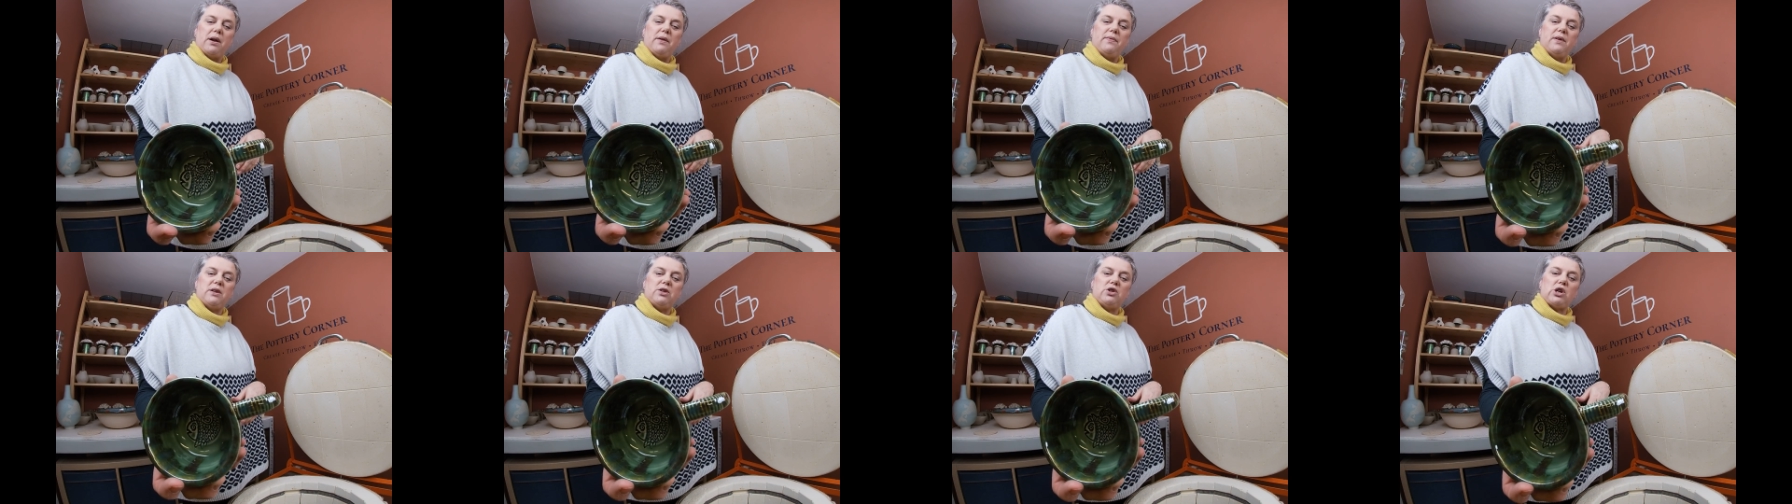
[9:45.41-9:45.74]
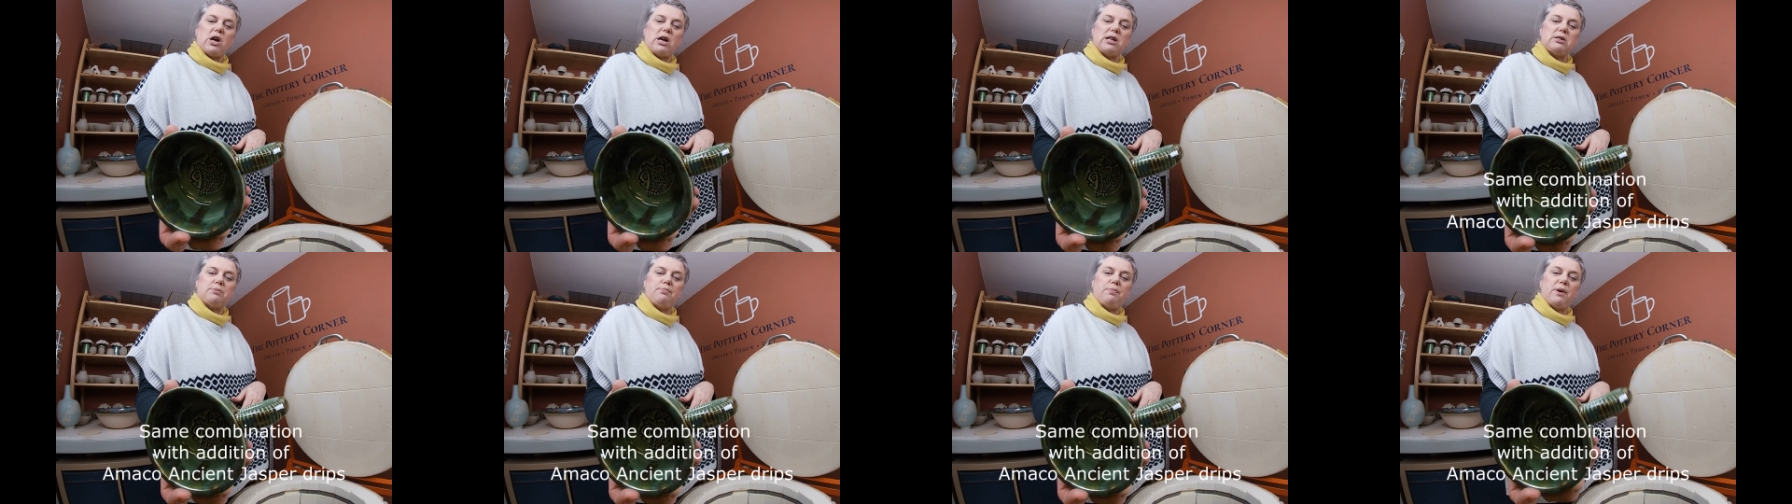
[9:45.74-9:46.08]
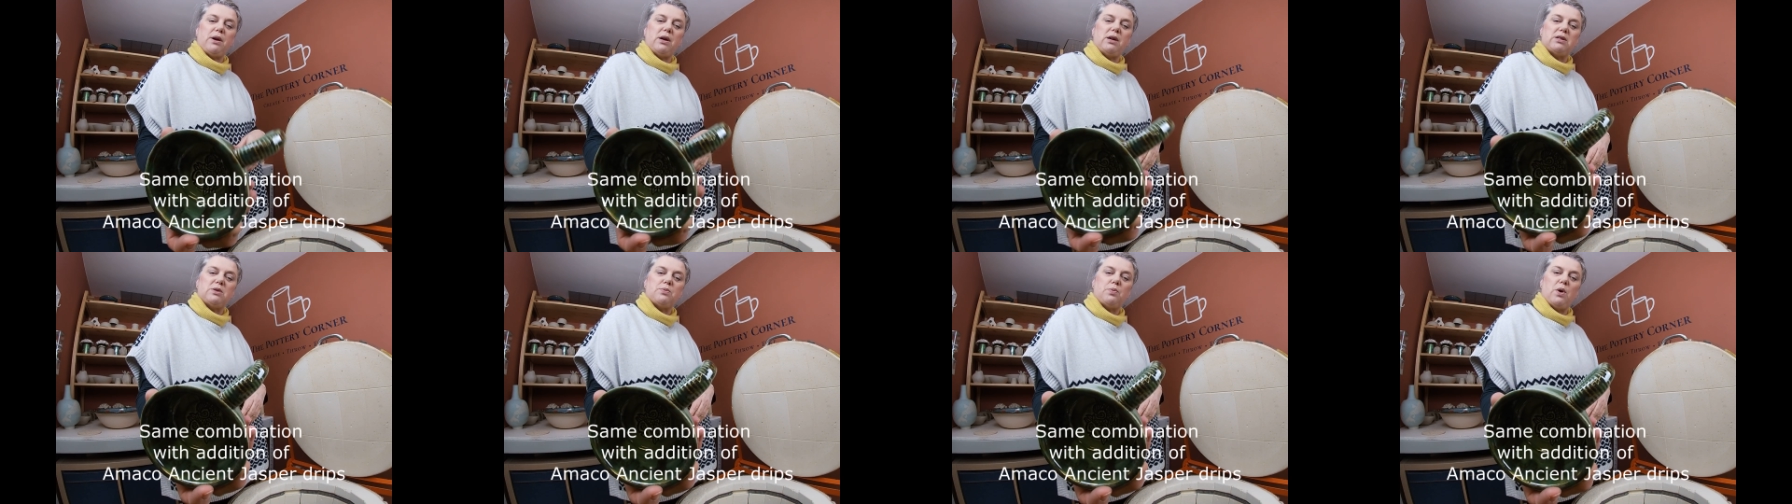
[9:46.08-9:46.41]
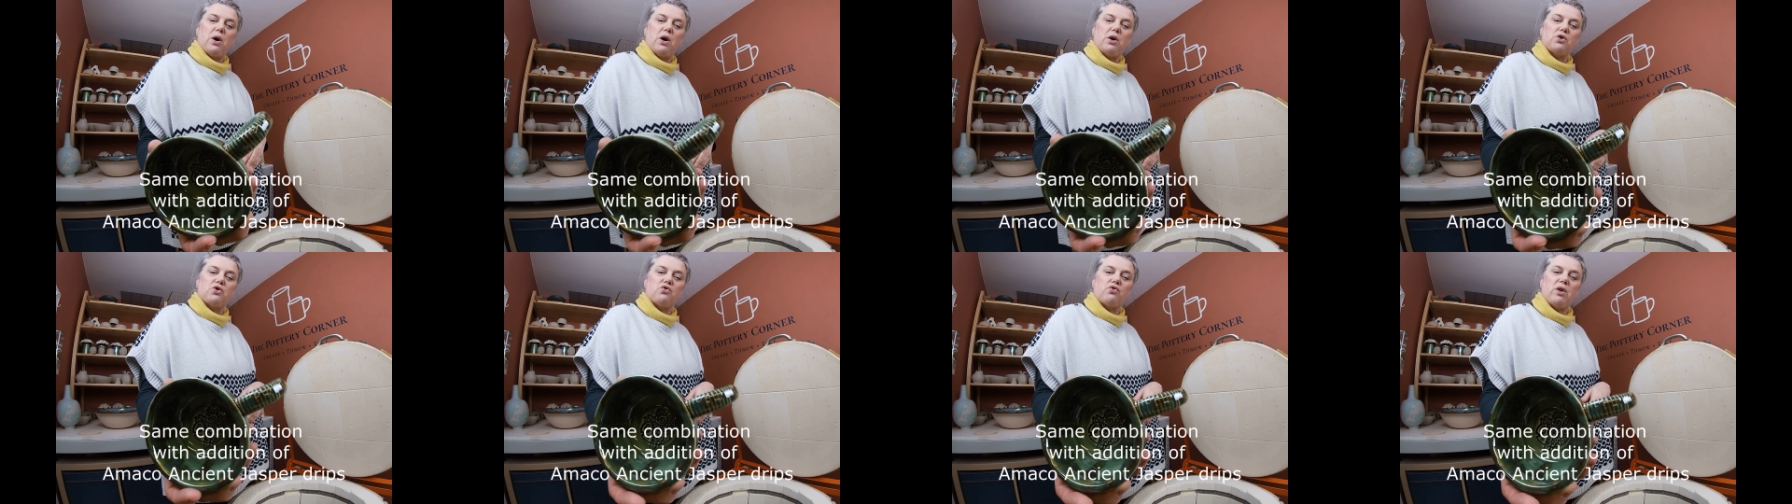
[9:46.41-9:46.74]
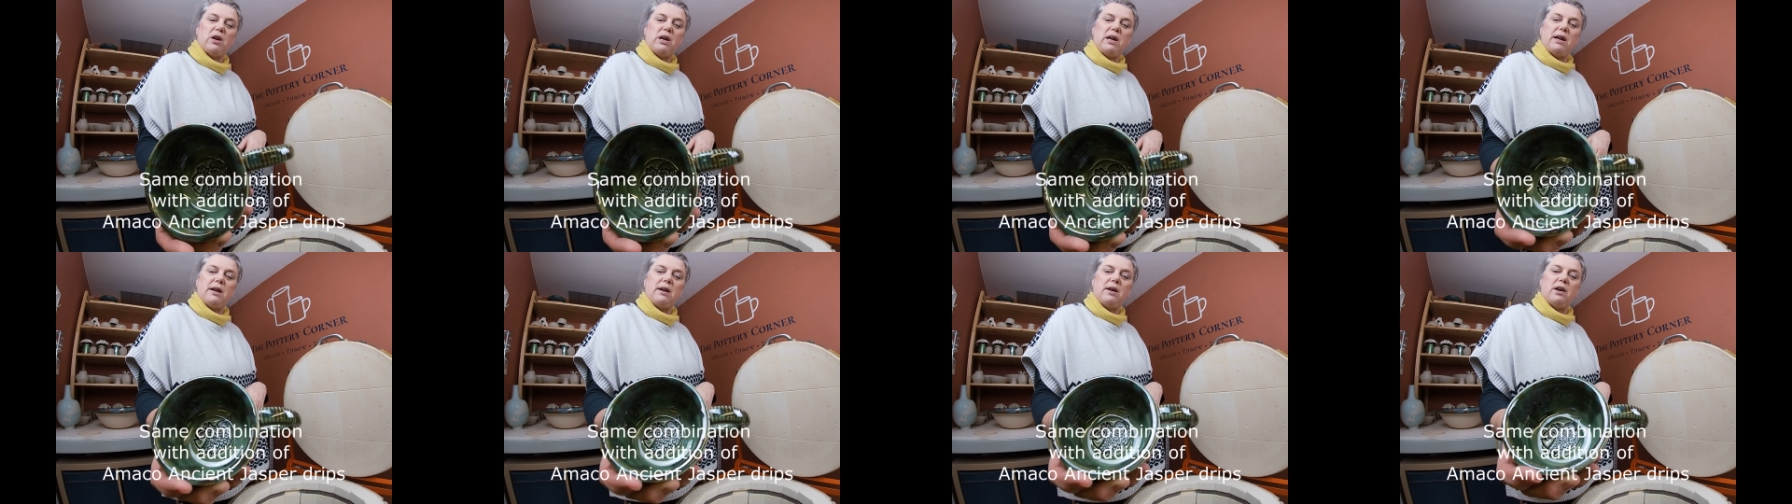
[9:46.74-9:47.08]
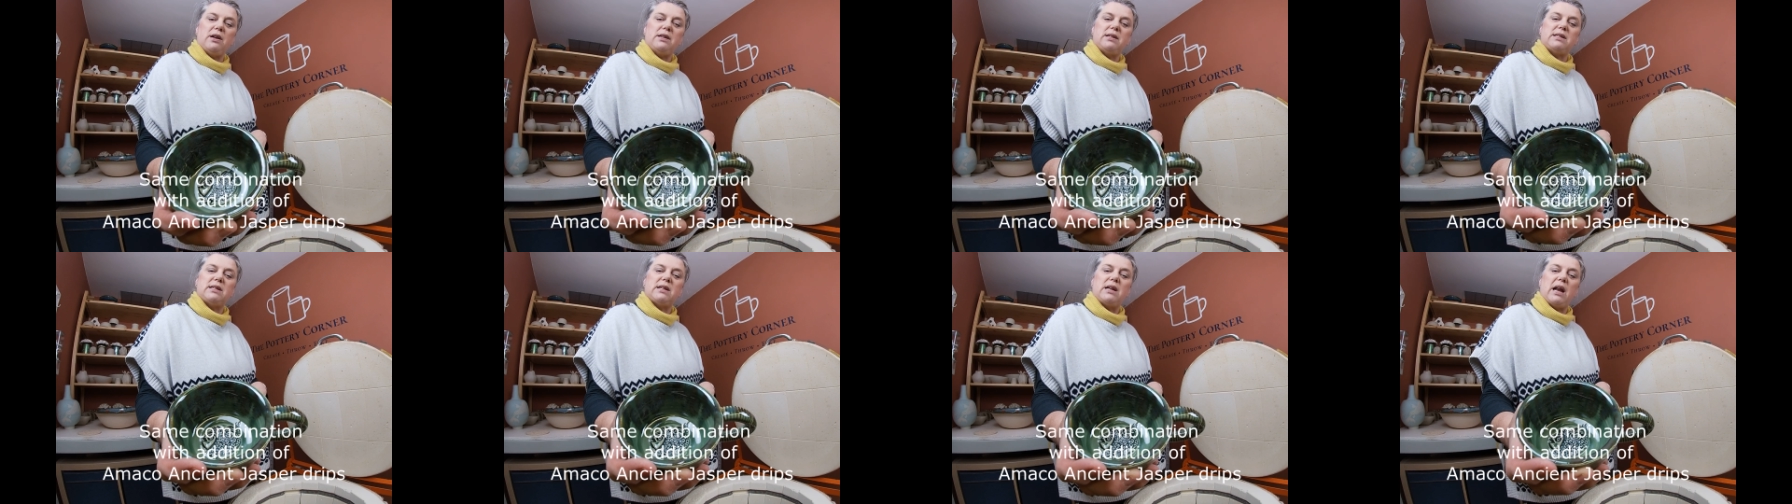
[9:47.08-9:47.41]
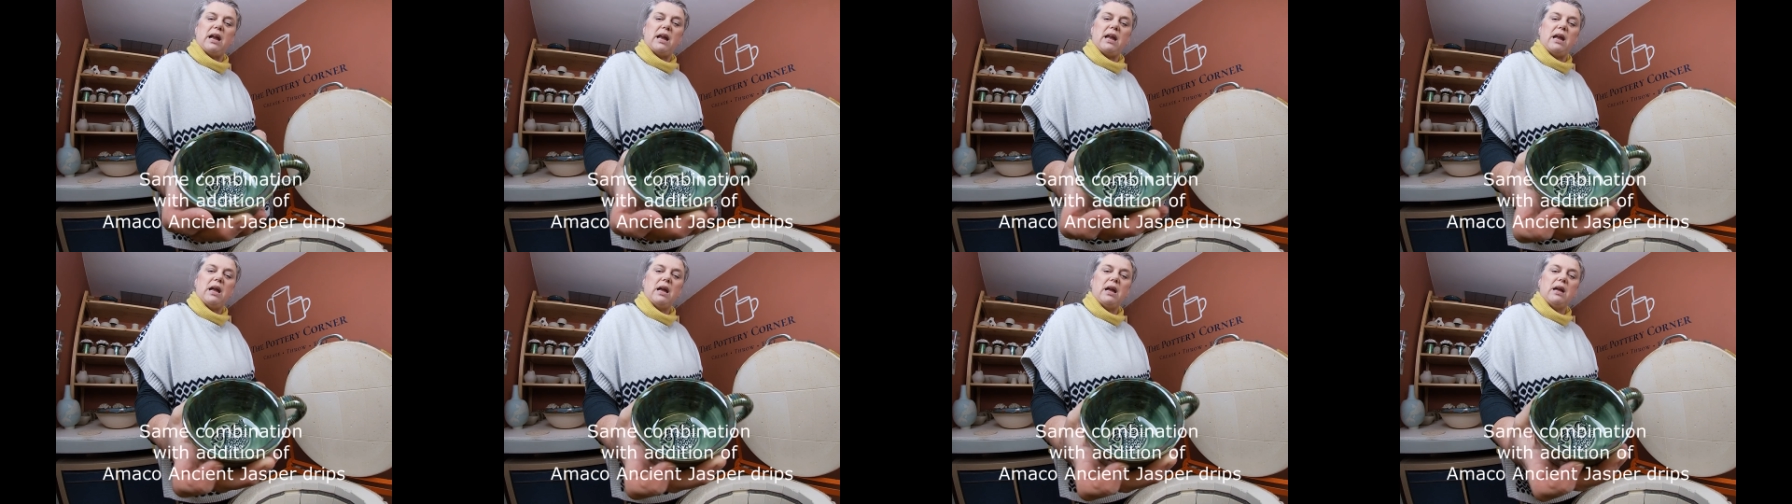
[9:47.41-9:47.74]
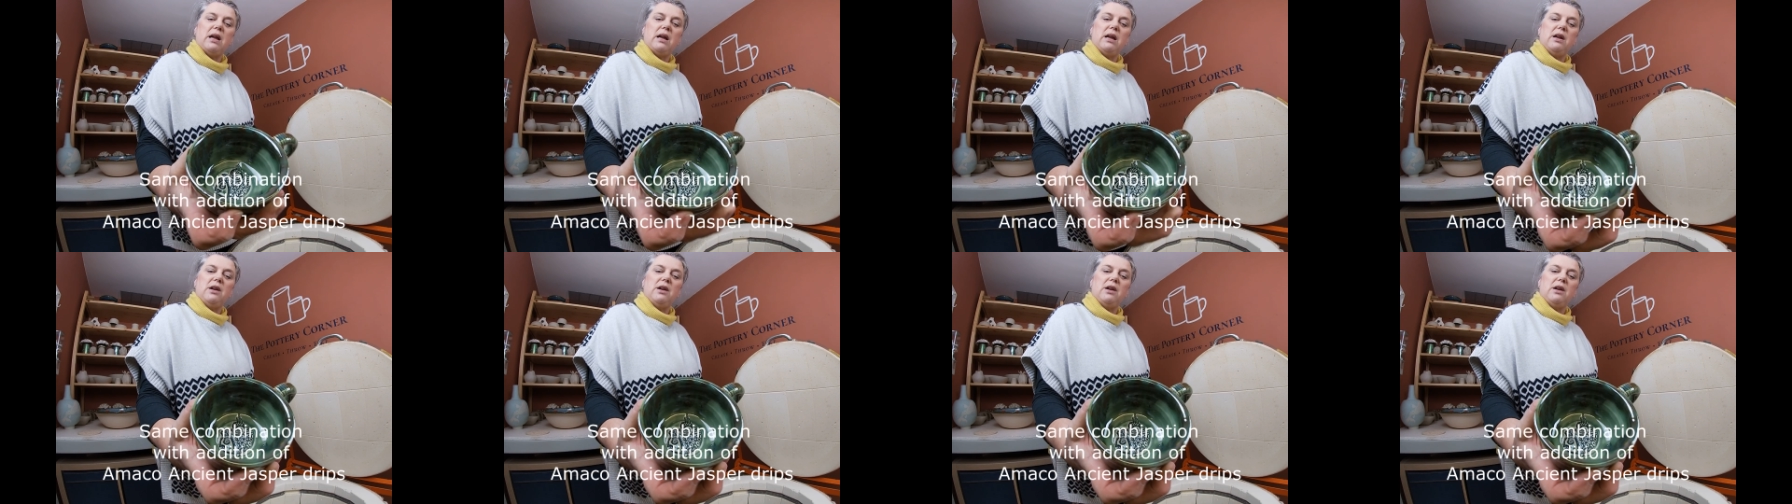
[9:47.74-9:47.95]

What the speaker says: and the Jasper has worked really nicely